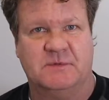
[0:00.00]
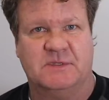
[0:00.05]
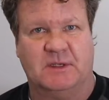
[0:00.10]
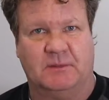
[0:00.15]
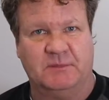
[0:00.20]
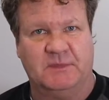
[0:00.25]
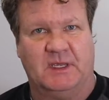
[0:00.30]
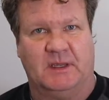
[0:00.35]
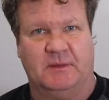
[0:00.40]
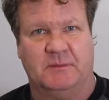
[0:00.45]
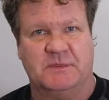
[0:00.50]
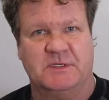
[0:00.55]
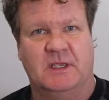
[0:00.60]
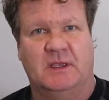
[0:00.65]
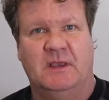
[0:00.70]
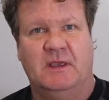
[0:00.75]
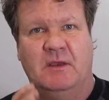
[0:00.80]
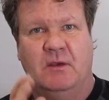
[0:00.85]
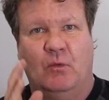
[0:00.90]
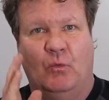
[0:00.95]
sometimes,
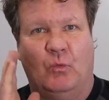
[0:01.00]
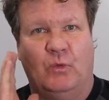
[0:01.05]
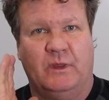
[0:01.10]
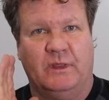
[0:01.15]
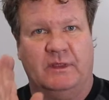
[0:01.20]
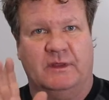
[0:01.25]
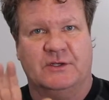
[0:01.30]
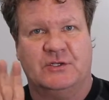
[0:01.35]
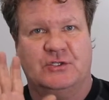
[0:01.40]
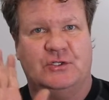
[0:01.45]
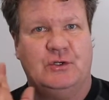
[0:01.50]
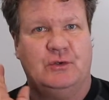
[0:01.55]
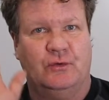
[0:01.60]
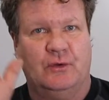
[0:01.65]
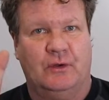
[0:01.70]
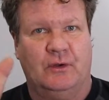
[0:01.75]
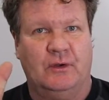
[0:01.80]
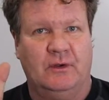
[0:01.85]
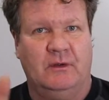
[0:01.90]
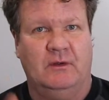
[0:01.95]
when the
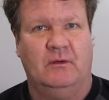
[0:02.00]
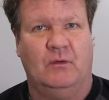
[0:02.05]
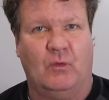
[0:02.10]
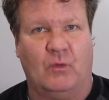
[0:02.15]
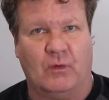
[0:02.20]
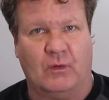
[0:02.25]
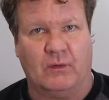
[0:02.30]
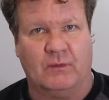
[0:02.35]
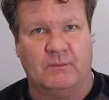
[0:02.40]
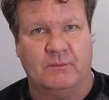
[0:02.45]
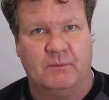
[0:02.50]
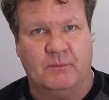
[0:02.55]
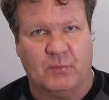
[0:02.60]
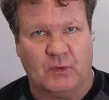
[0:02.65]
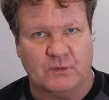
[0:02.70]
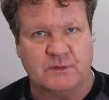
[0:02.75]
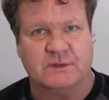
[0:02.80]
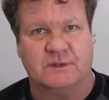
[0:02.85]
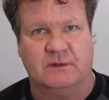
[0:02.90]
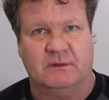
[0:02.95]
shooter or
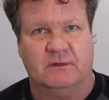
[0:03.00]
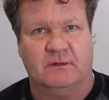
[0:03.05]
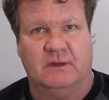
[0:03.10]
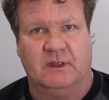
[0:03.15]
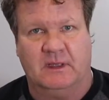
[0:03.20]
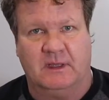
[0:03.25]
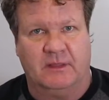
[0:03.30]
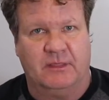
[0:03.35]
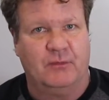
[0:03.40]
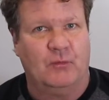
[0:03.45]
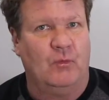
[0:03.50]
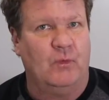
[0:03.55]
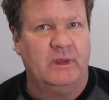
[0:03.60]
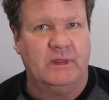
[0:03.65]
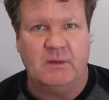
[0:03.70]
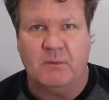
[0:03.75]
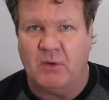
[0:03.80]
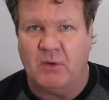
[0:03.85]
person throwing the